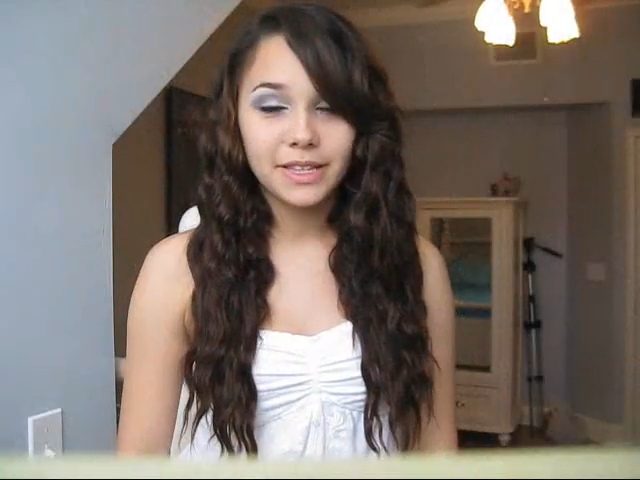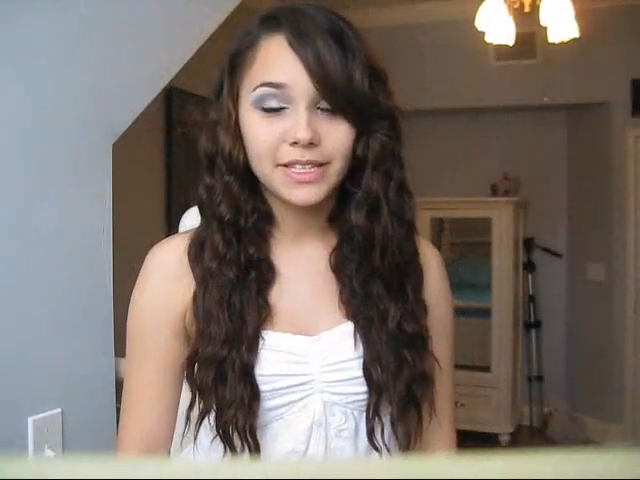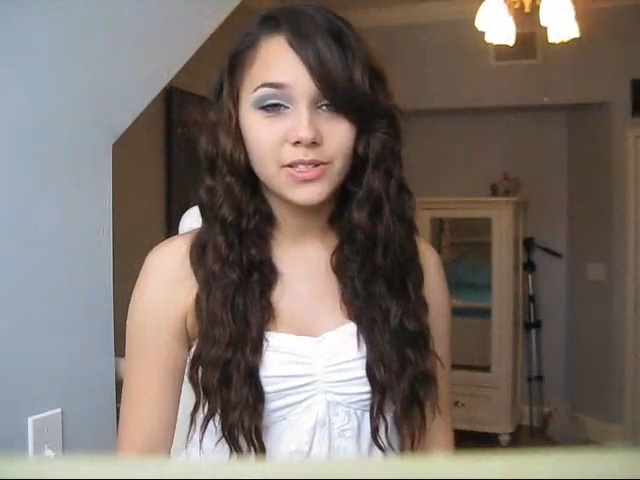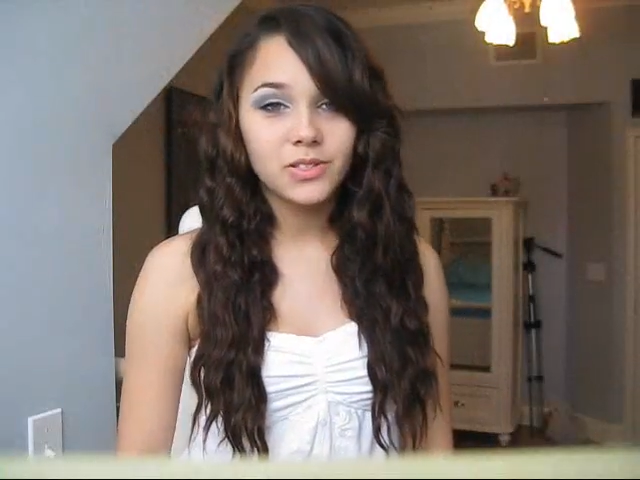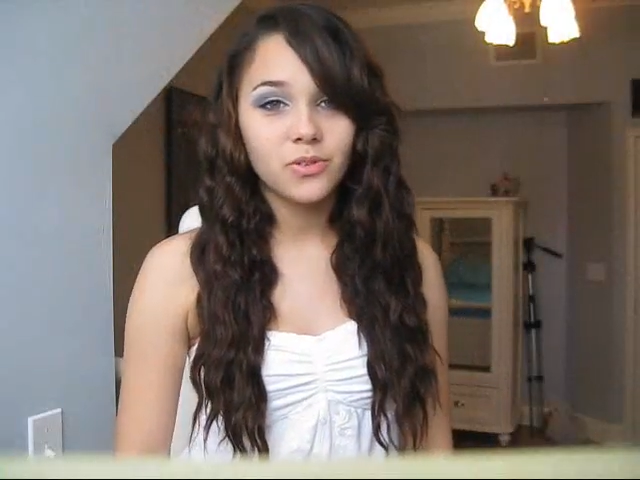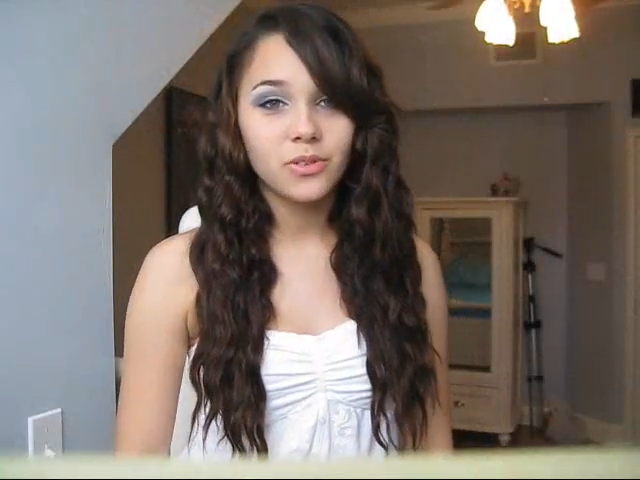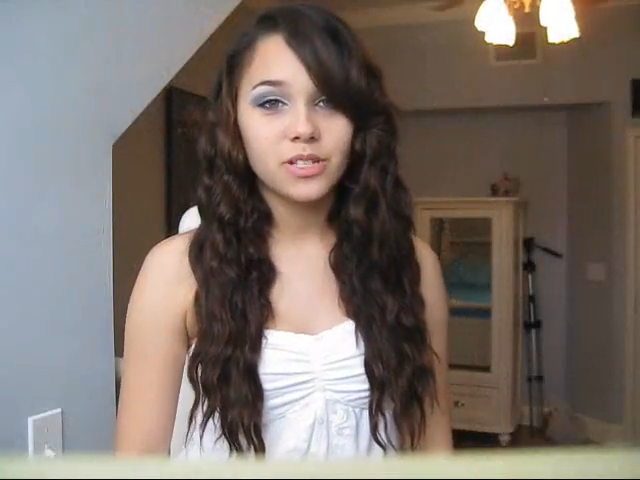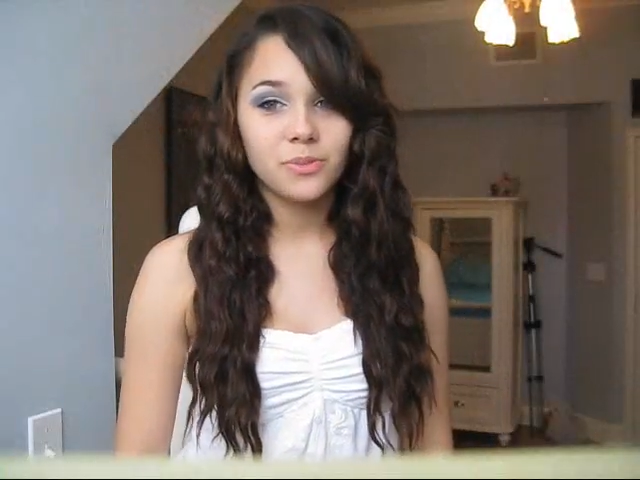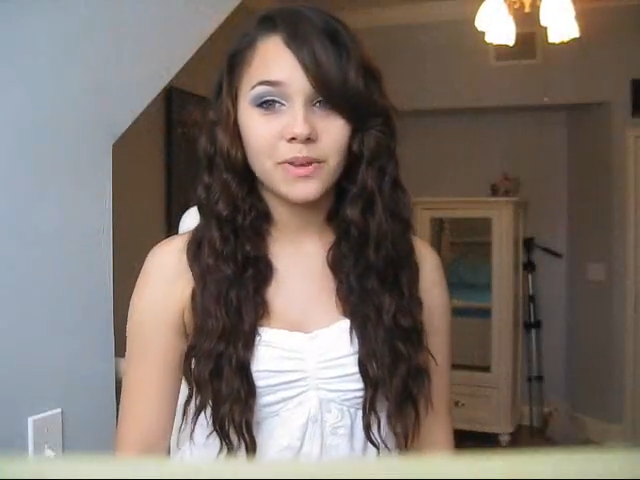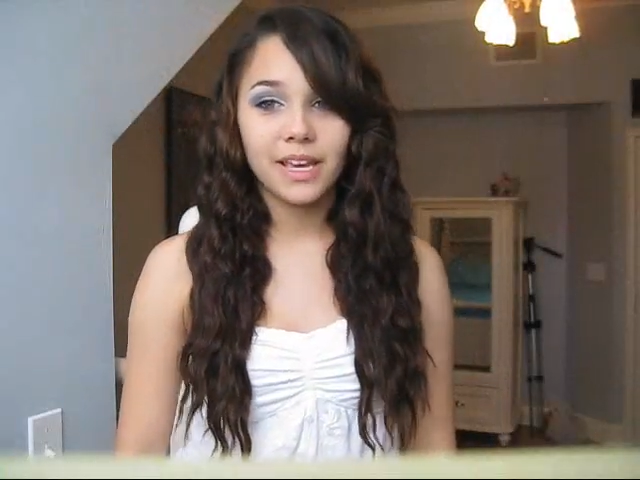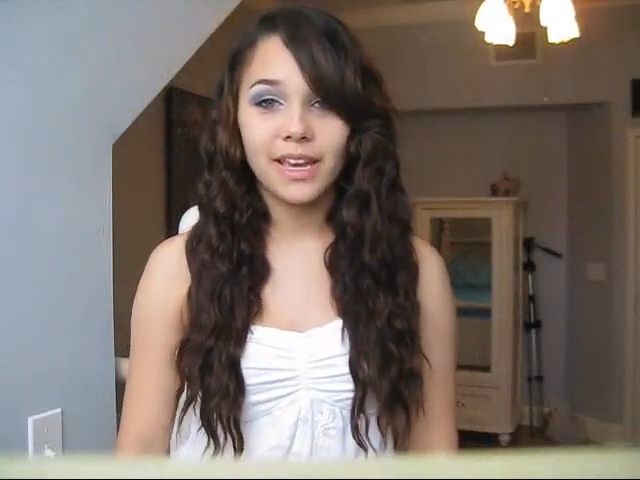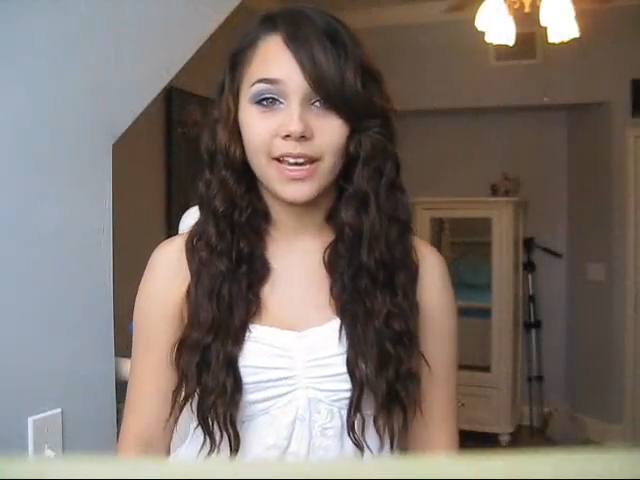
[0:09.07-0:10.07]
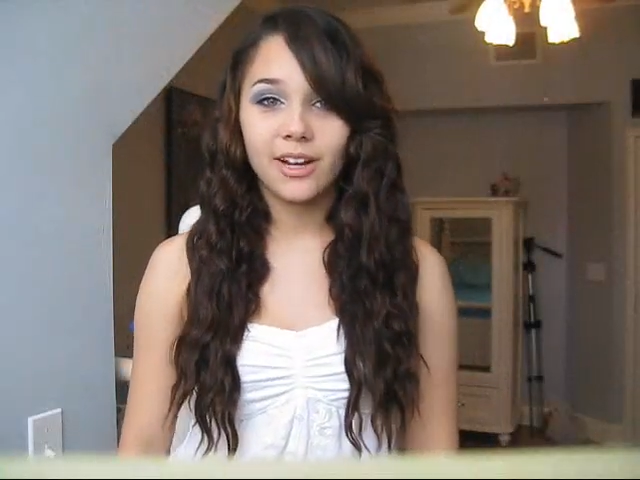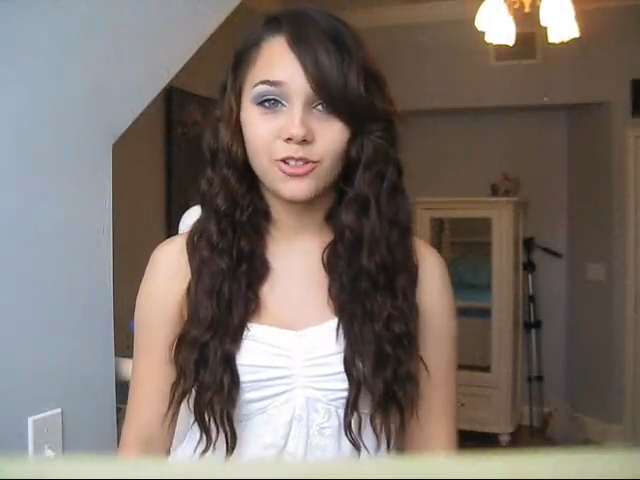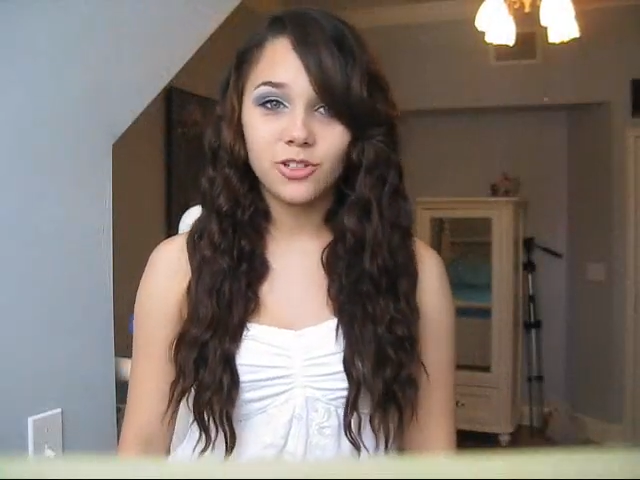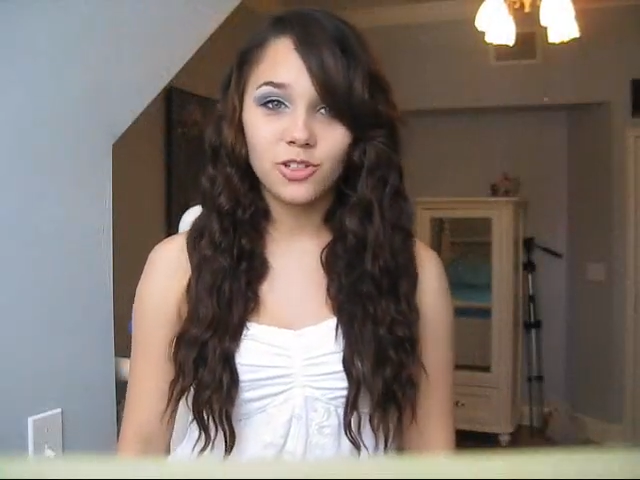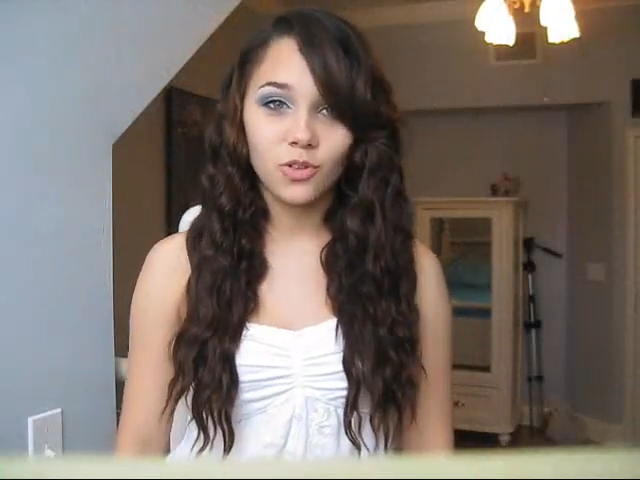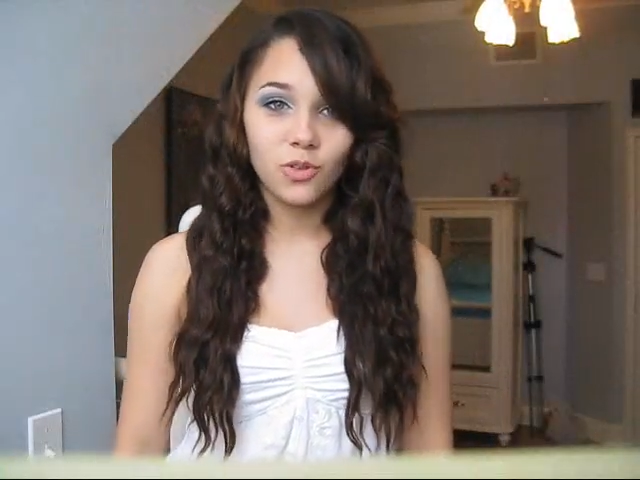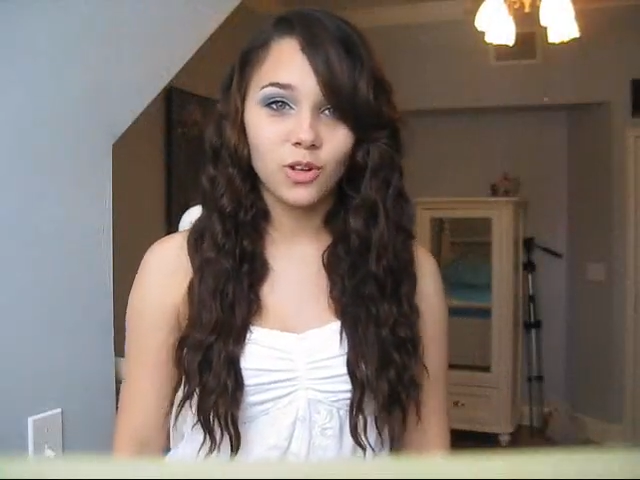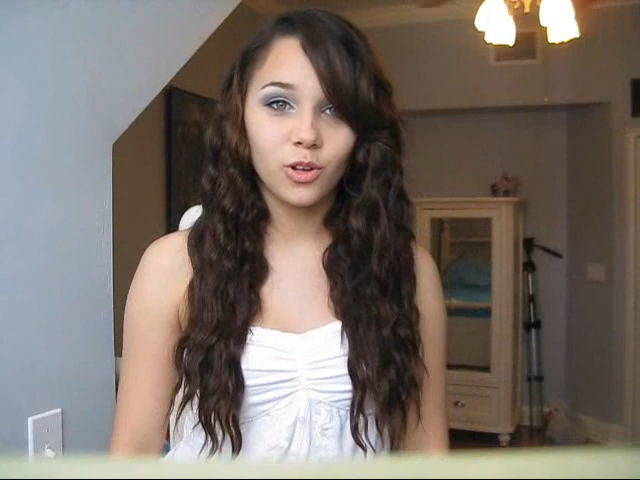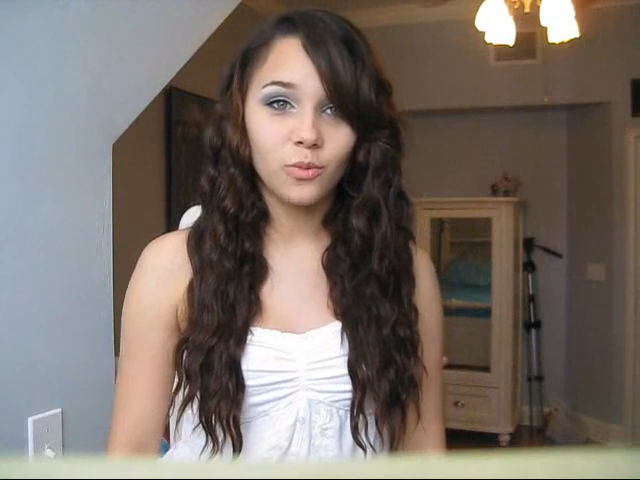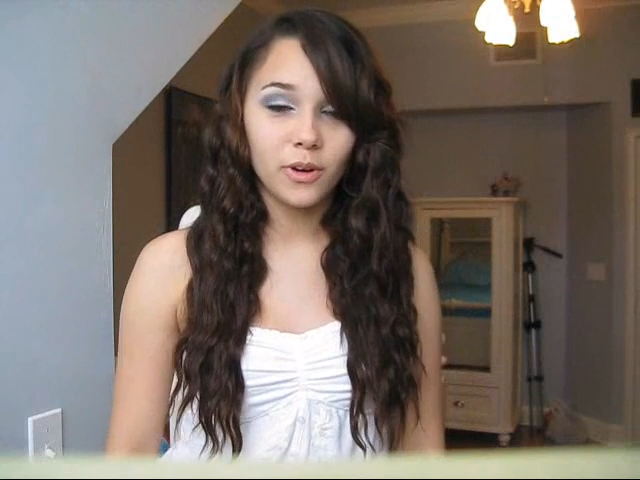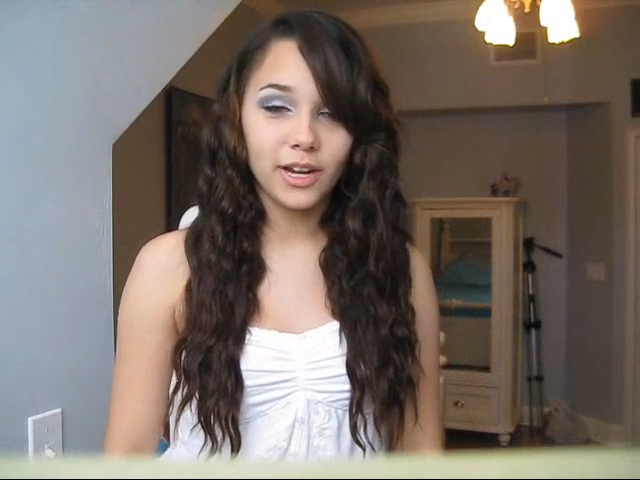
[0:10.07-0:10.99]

and this is going to be a hair tutorial